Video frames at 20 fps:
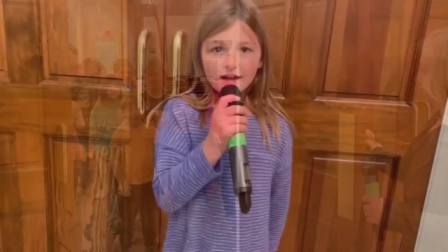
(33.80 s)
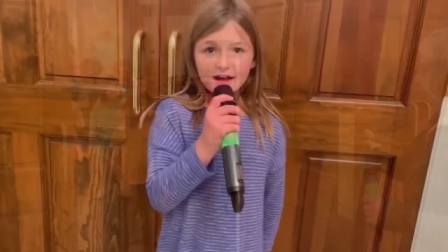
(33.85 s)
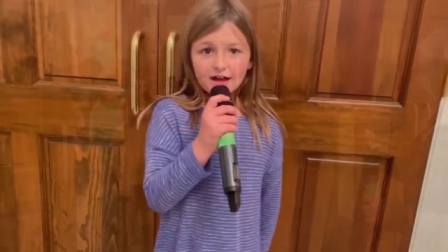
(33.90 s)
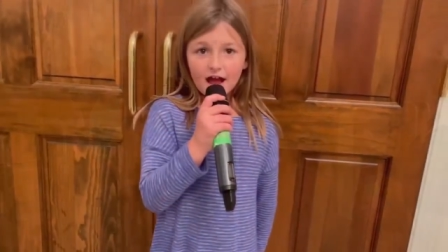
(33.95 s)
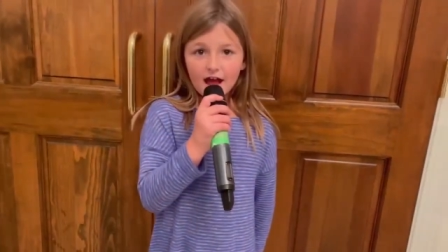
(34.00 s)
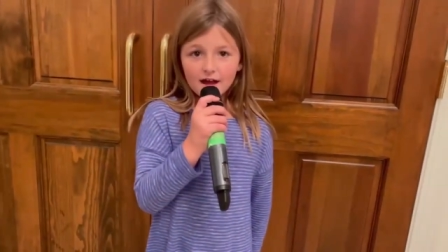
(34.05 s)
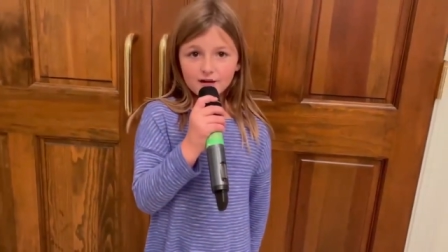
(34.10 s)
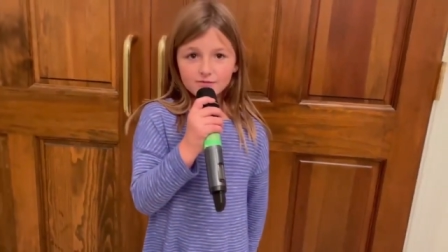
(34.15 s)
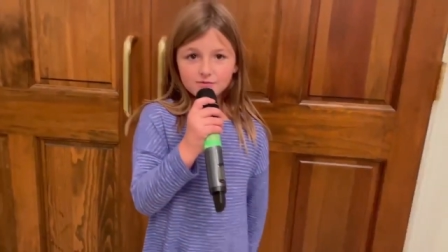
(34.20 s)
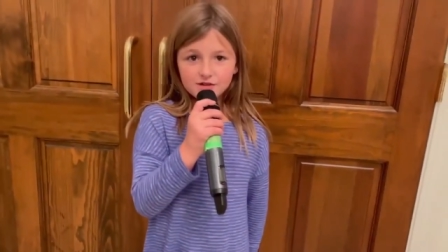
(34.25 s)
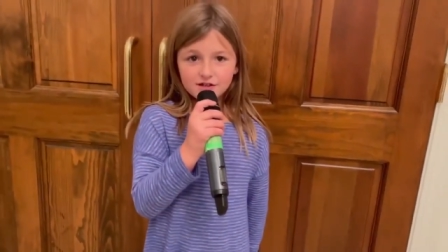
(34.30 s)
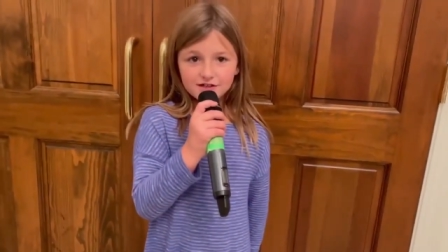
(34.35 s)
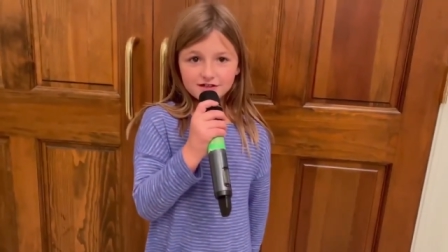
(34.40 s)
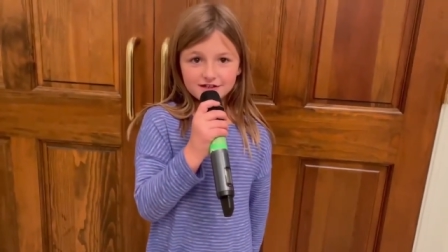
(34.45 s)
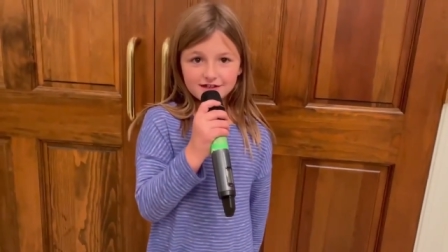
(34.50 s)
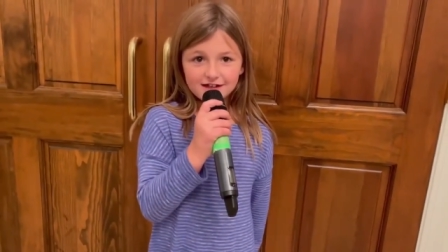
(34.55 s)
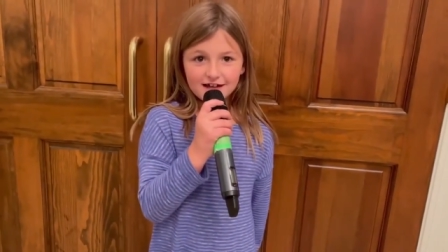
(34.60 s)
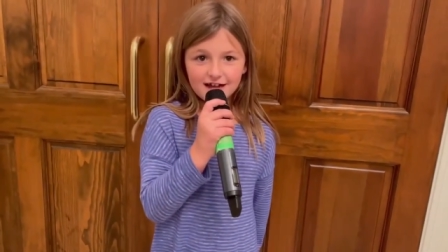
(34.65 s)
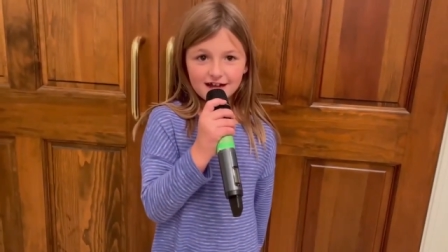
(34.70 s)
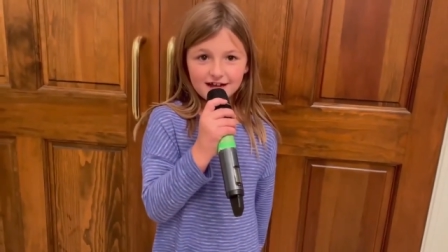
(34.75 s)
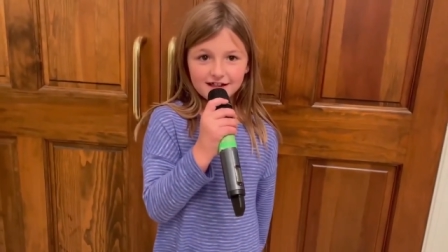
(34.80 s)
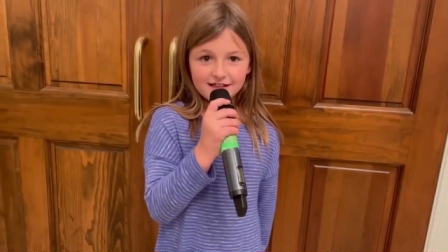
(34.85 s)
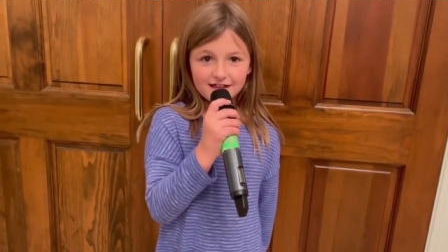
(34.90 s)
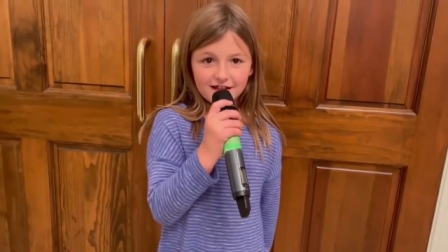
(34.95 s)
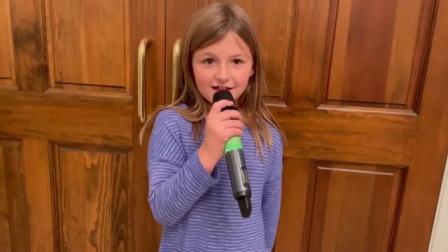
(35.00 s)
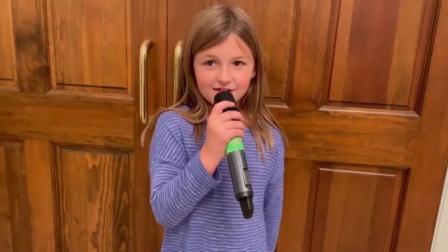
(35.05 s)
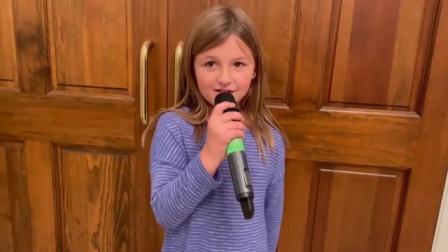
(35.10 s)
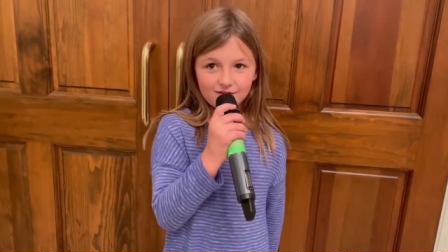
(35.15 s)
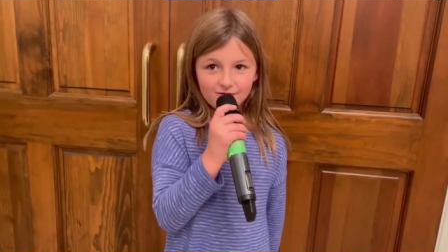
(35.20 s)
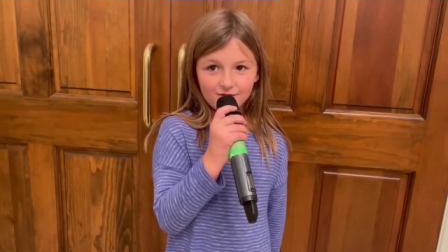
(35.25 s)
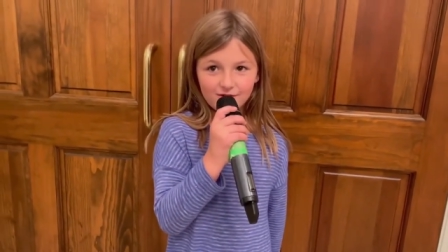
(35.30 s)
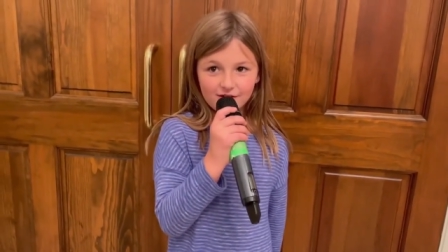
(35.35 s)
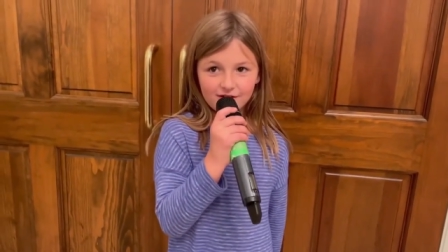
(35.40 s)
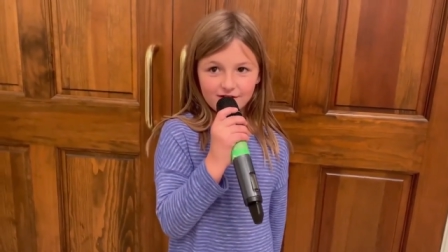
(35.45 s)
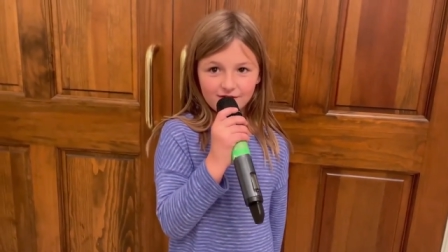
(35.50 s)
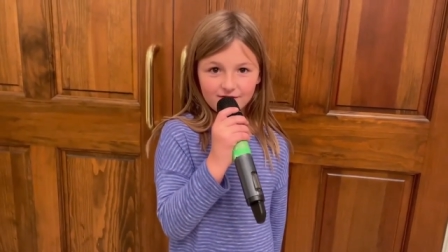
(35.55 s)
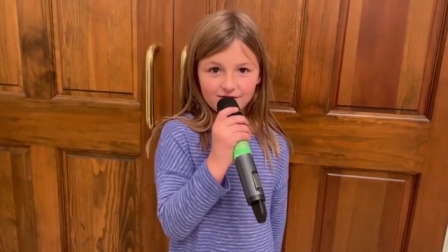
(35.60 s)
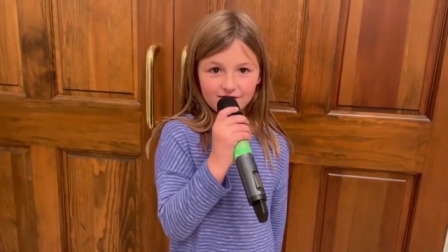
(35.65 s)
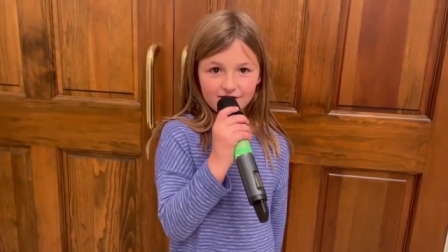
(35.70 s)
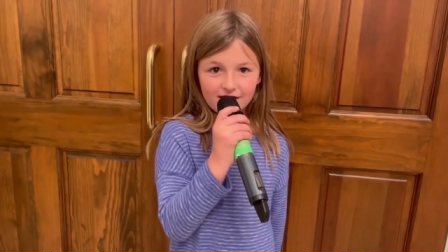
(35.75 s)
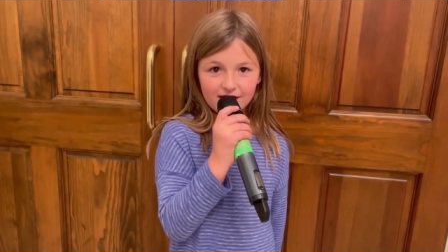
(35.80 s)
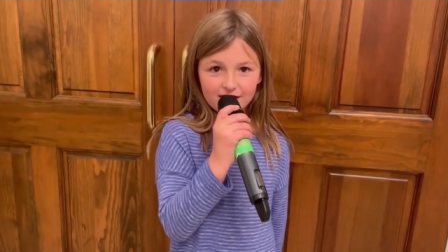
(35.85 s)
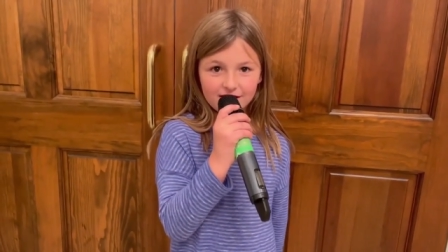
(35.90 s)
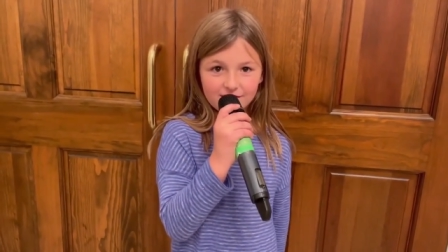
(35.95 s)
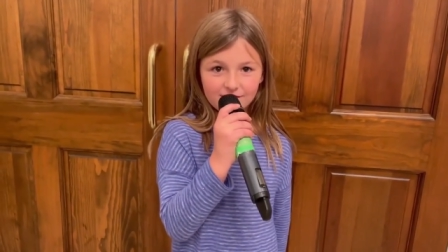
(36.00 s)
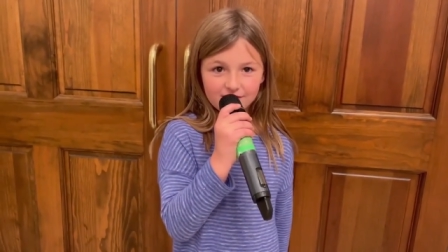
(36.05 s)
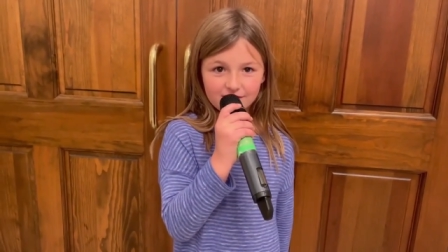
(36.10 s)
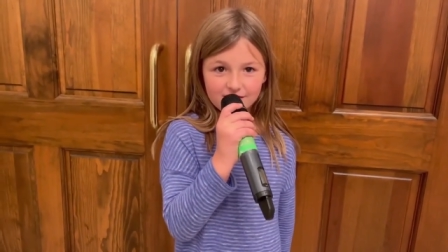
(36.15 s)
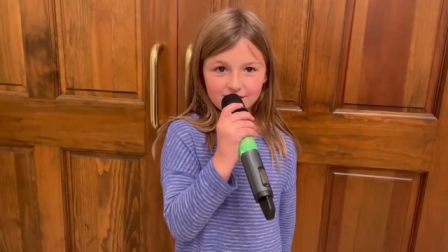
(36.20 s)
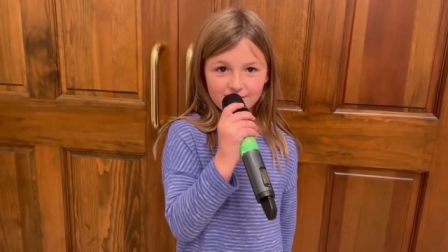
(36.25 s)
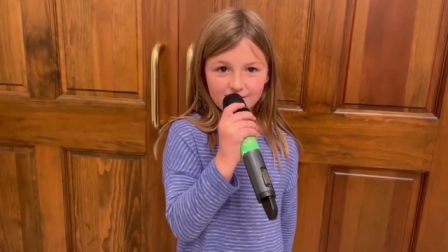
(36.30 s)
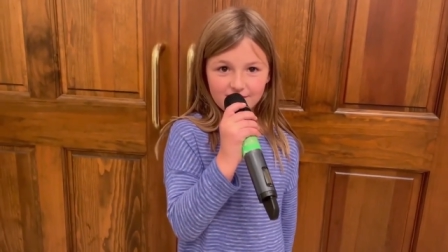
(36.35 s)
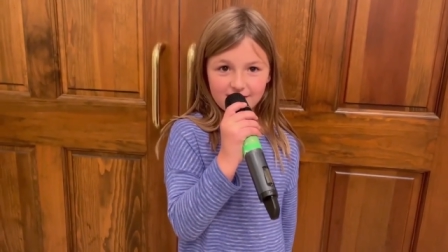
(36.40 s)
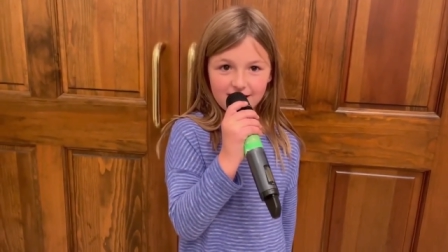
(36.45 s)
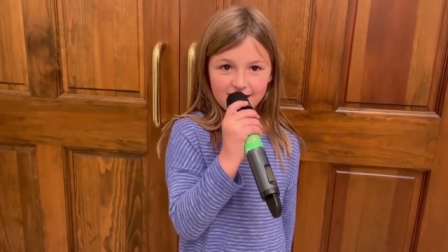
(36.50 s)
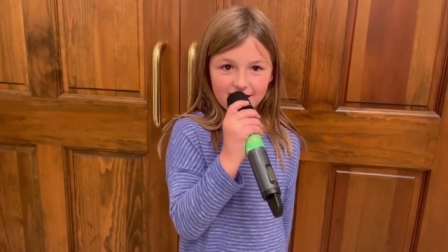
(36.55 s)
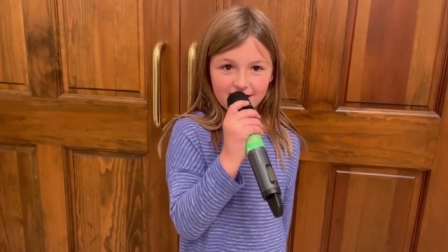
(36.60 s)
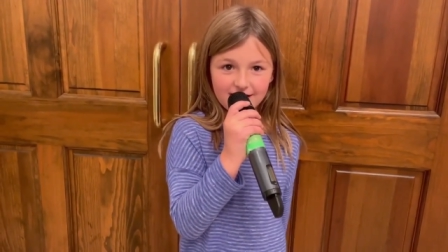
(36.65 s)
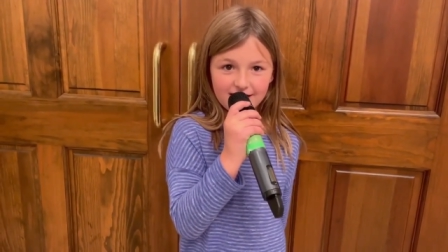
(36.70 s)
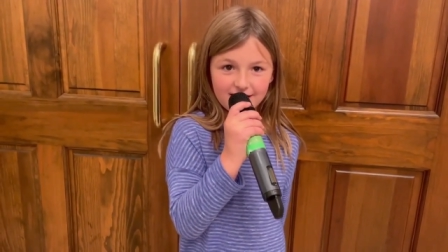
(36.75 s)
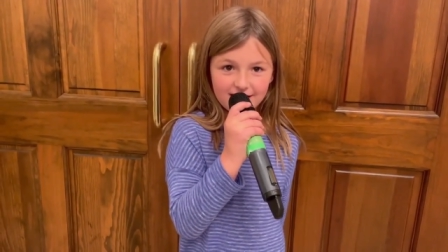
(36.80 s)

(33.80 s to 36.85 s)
I'm just glad that the word of Christ was spread